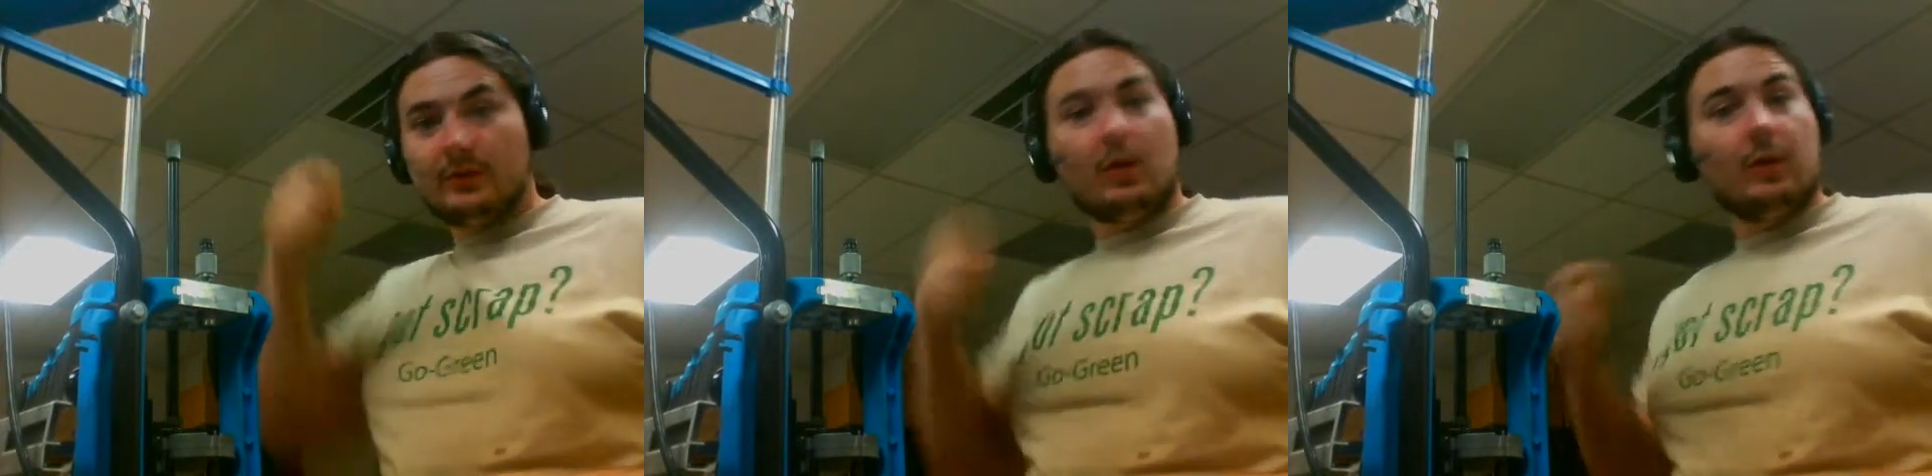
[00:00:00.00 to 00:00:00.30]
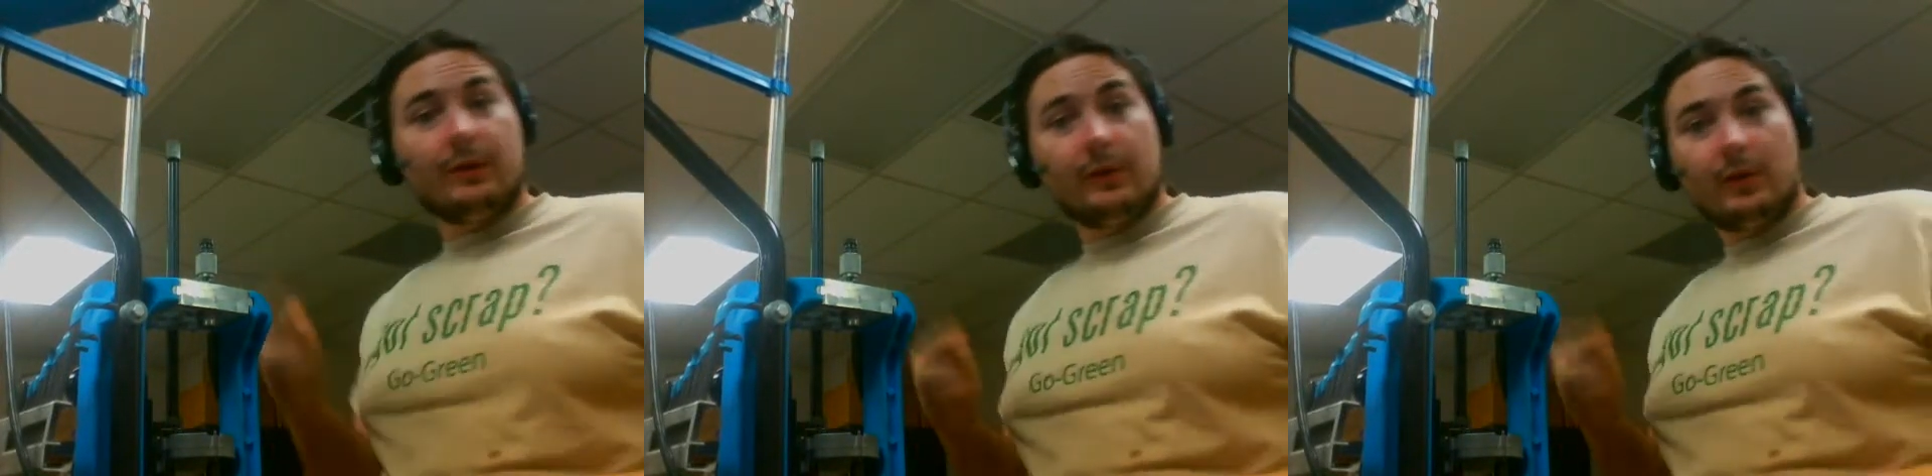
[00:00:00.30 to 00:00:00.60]

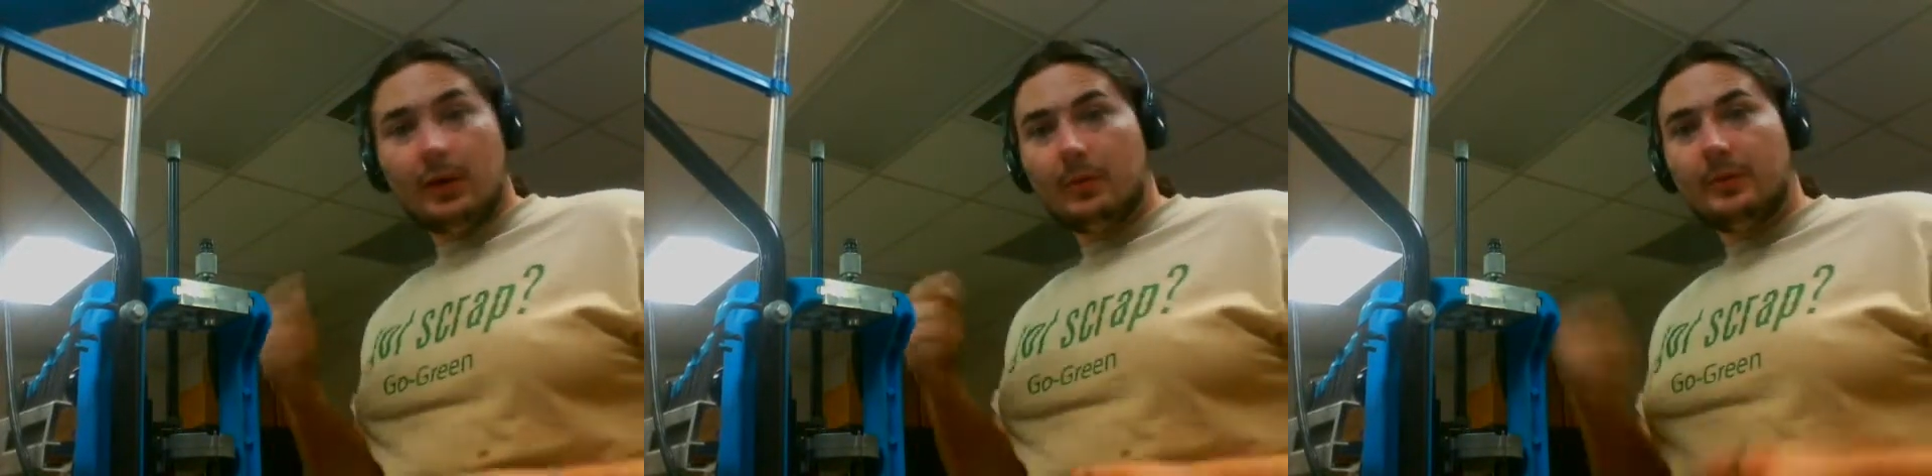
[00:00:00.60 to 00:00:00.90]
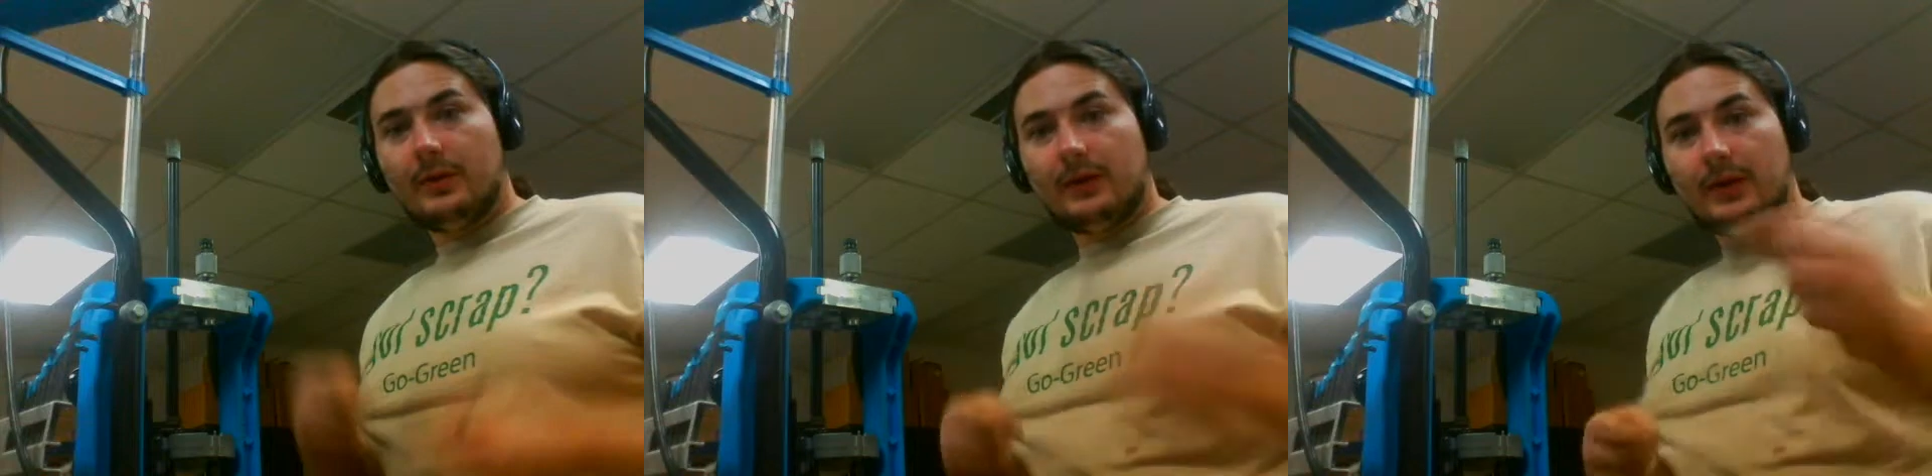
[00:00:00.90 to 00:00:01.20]
Also, I will
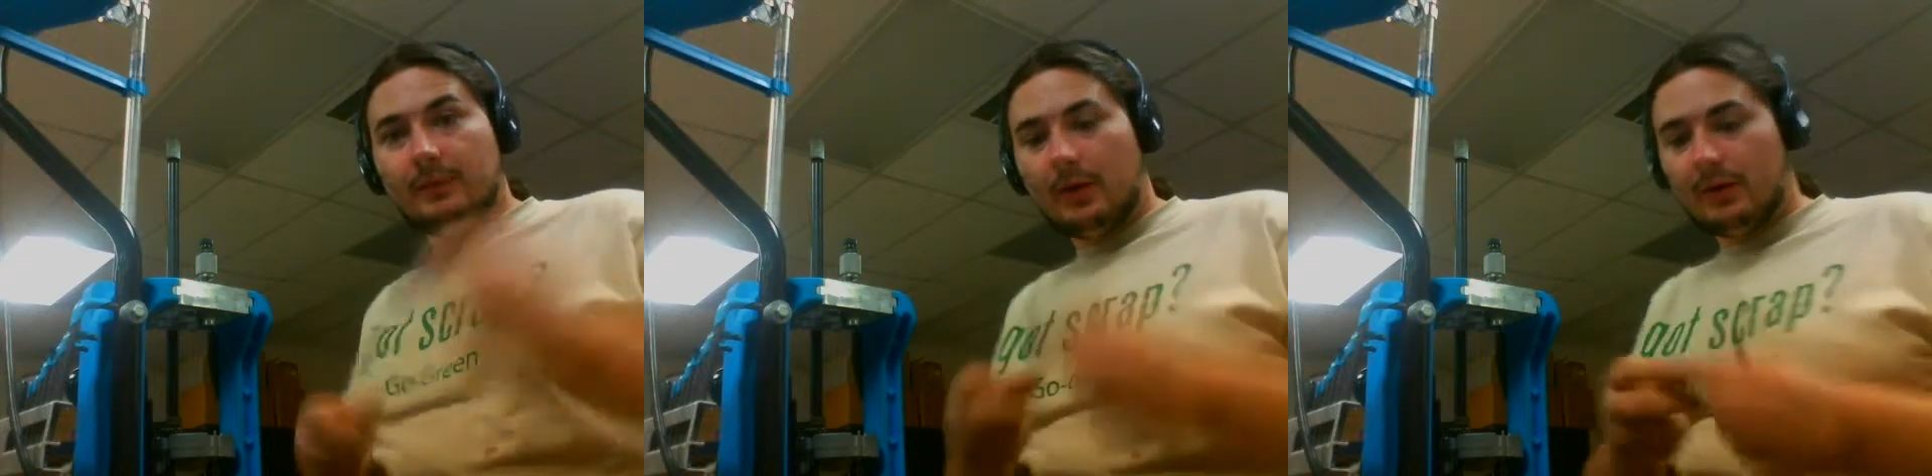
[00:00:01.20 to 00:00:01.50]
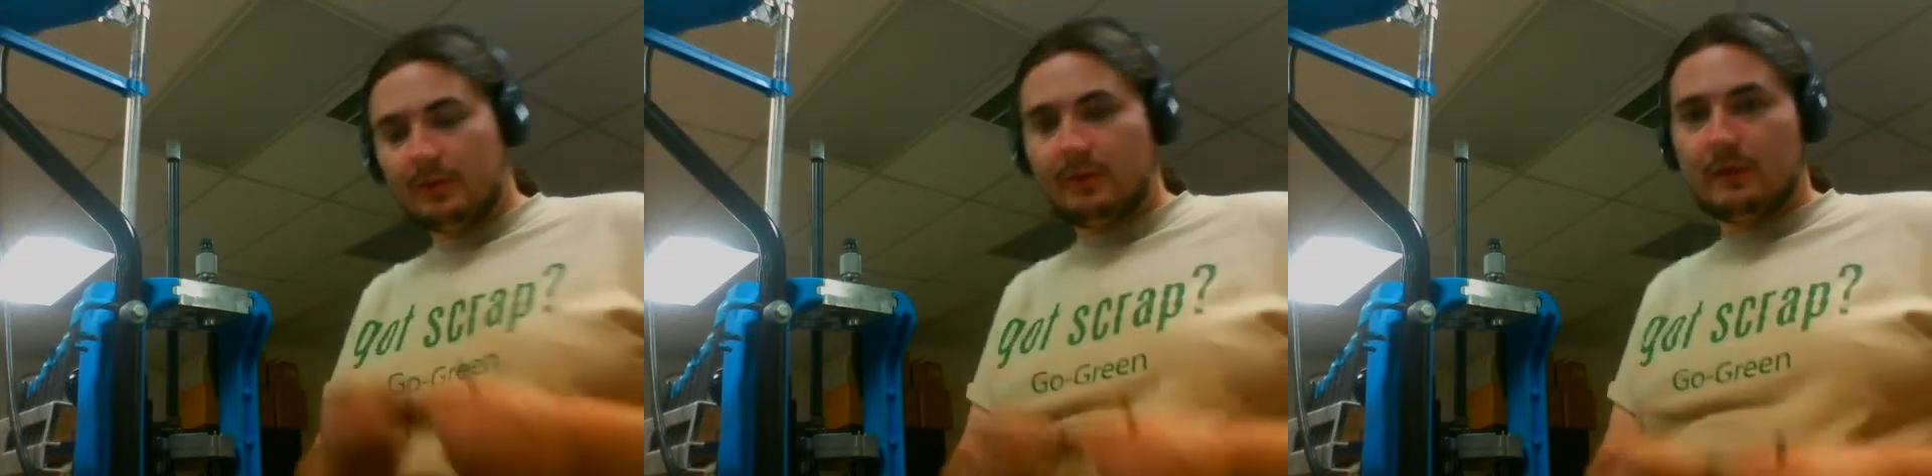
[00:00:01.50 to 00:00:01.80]
put the
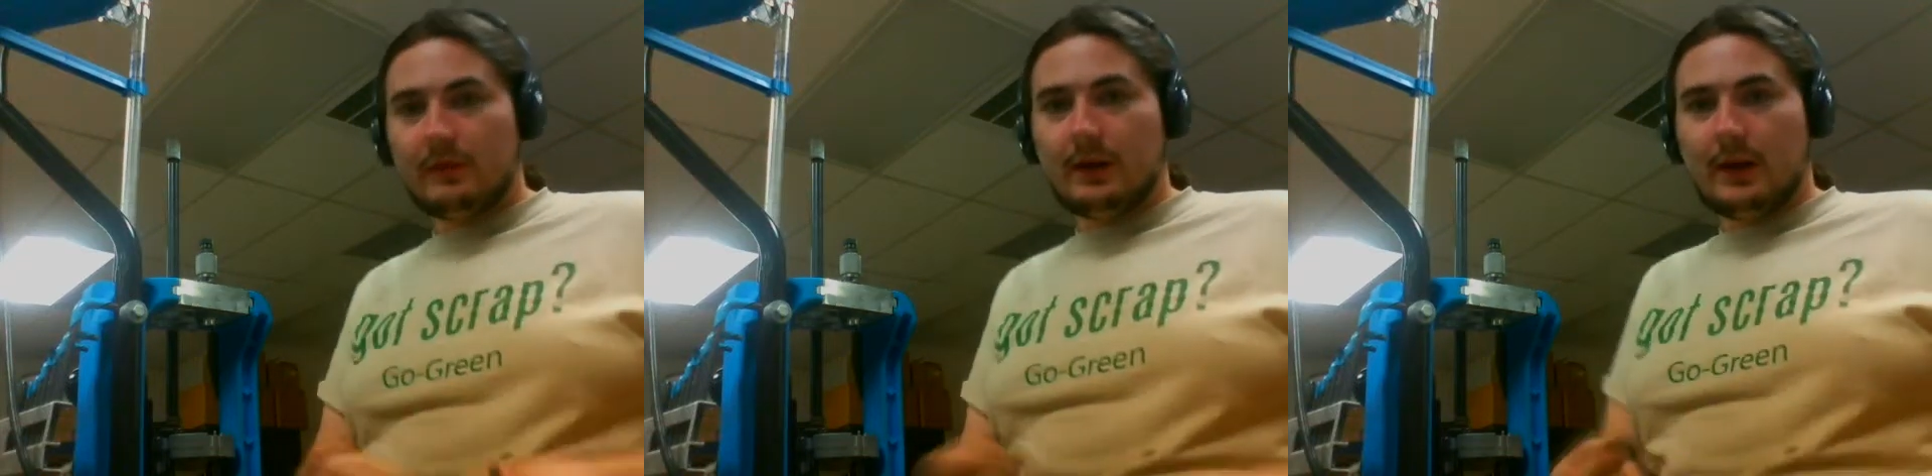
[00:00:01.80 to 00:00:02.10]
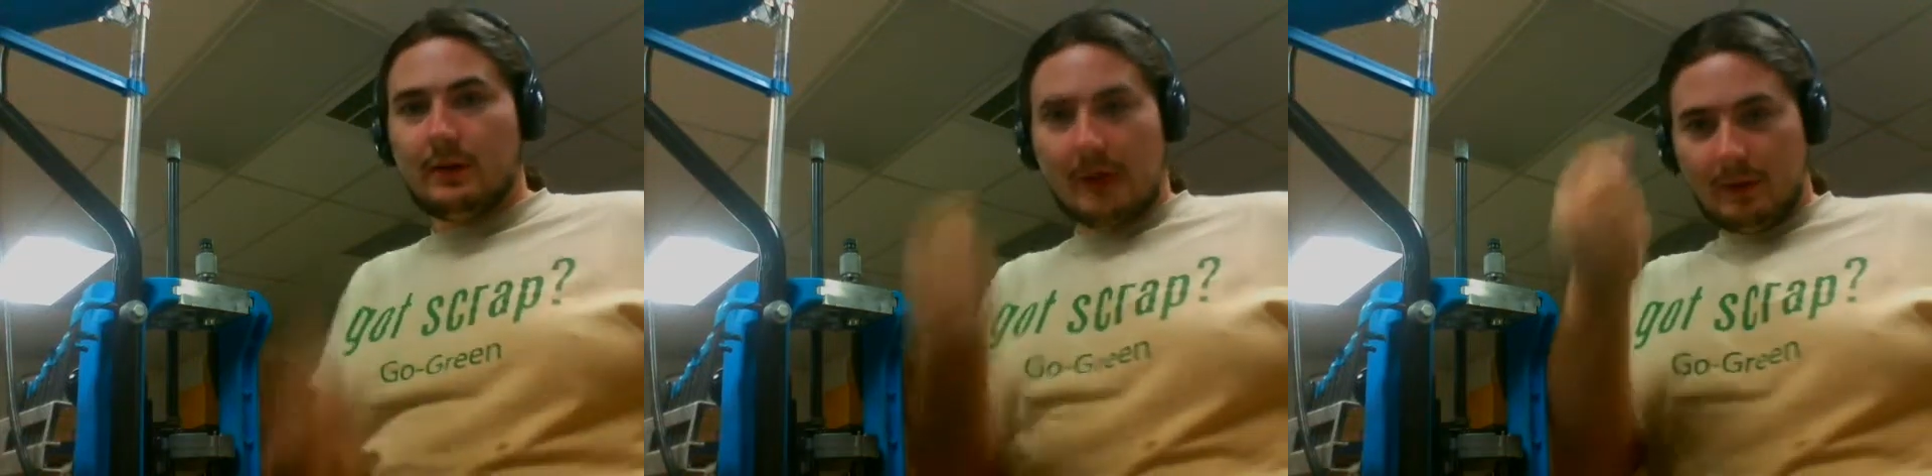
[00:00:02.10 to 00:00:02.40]
parts
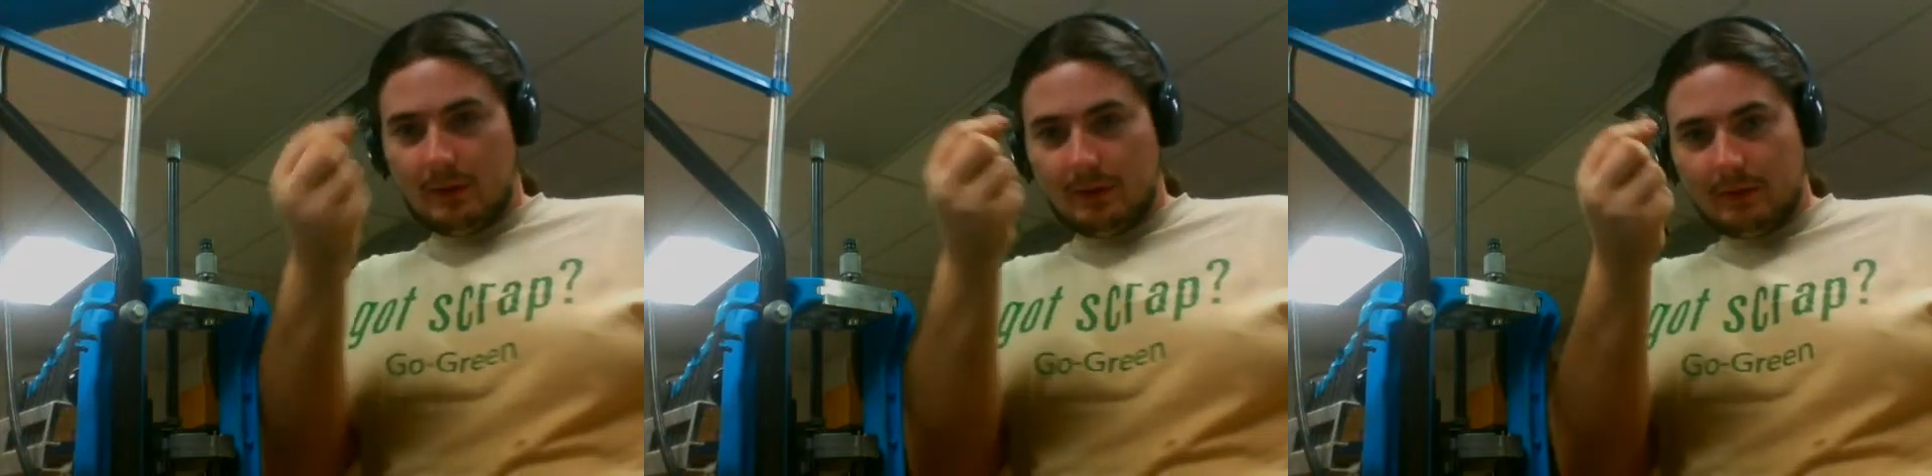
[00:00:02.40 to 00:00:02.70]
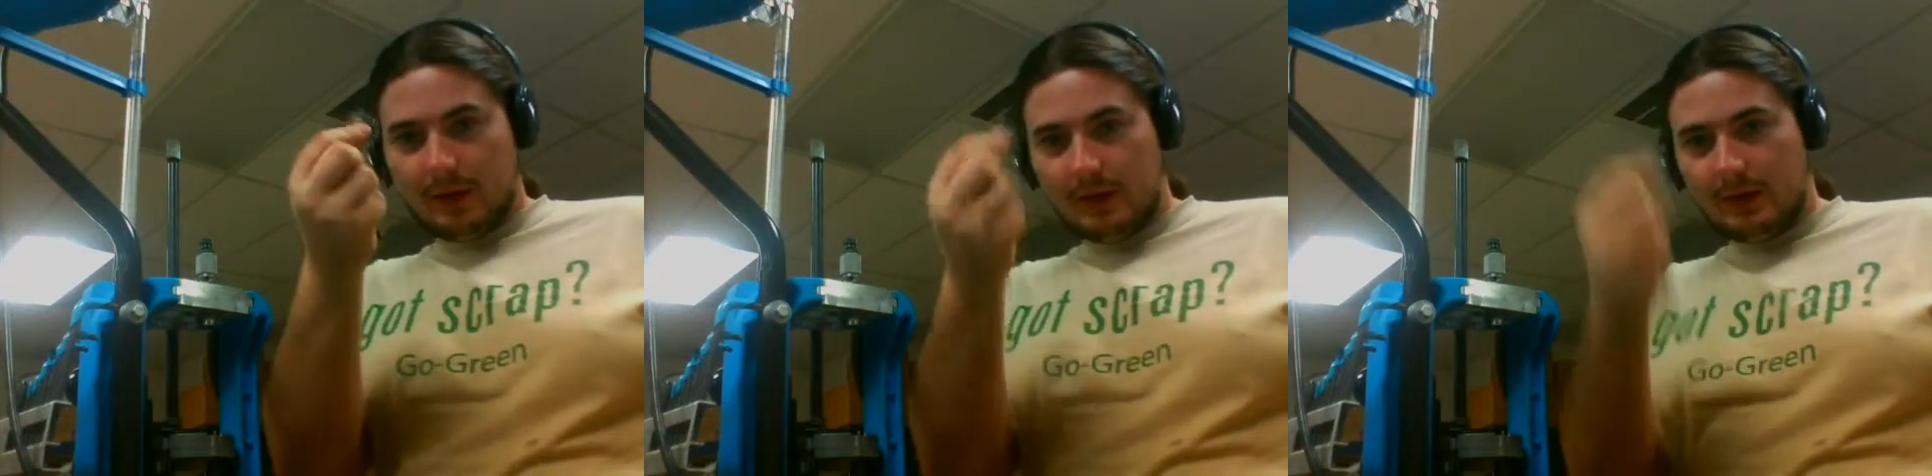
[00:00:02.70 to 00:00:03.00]
that I'm holding
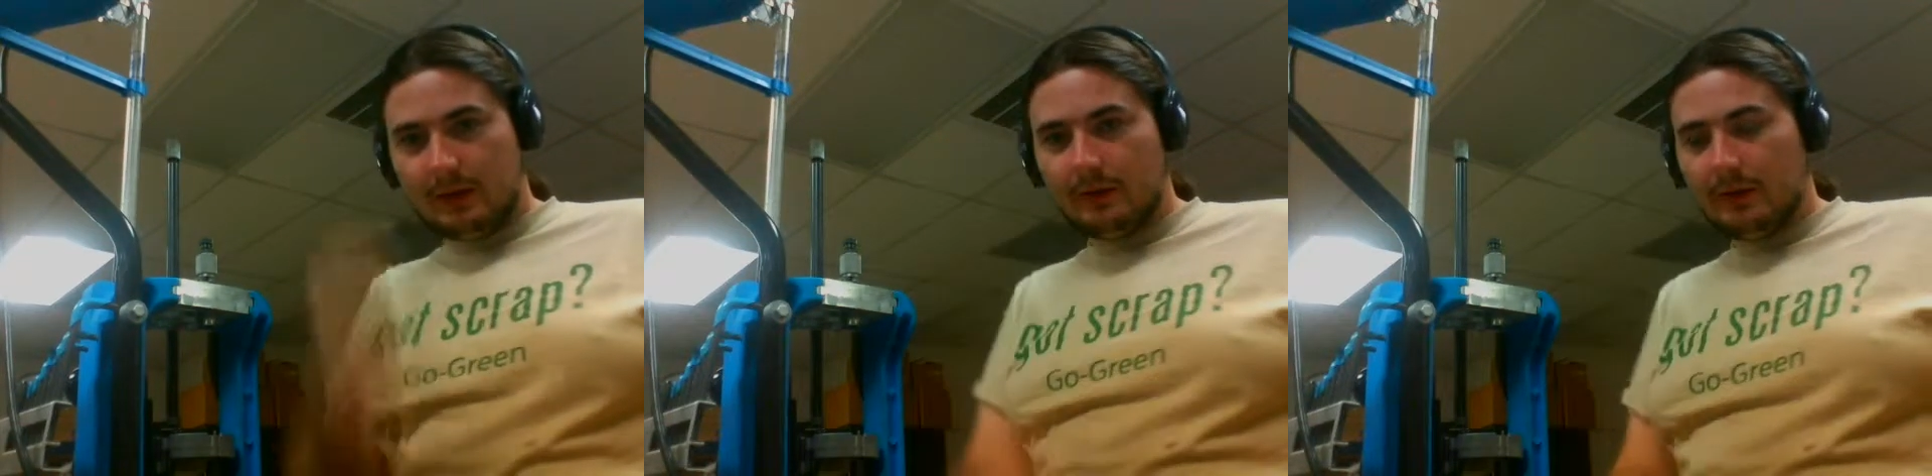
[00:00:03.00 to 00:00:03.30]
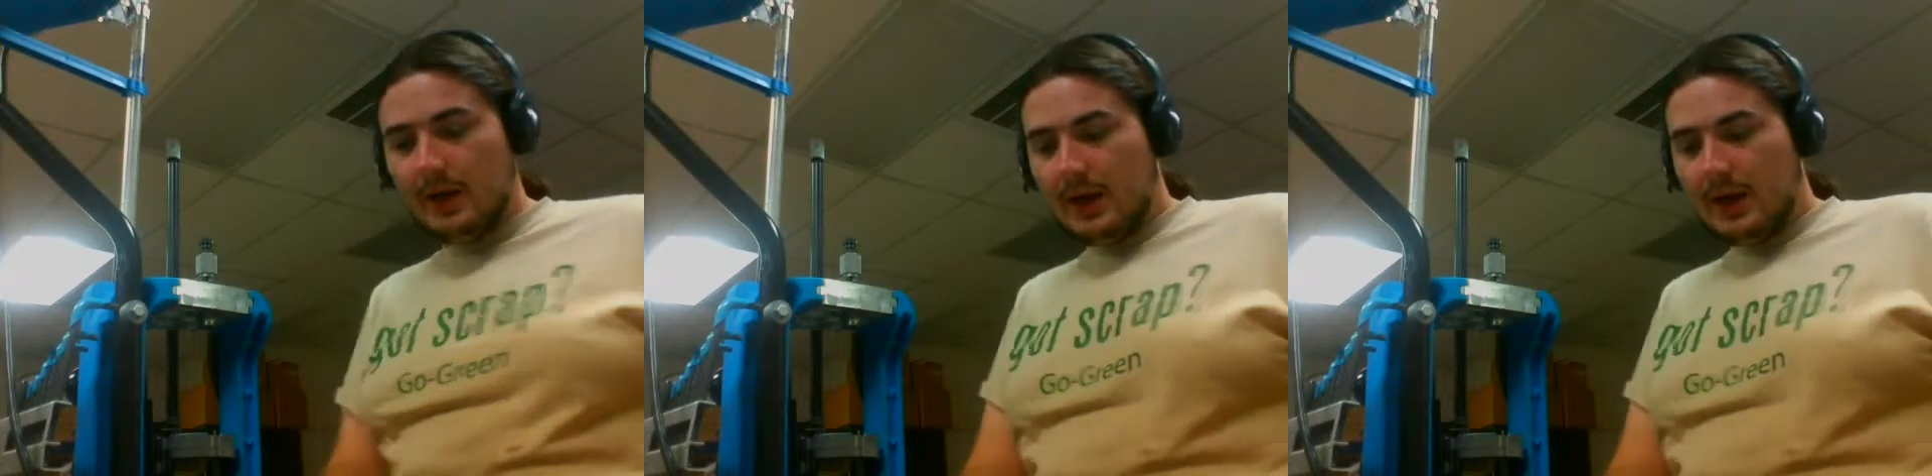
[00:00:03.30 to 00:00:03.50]
right here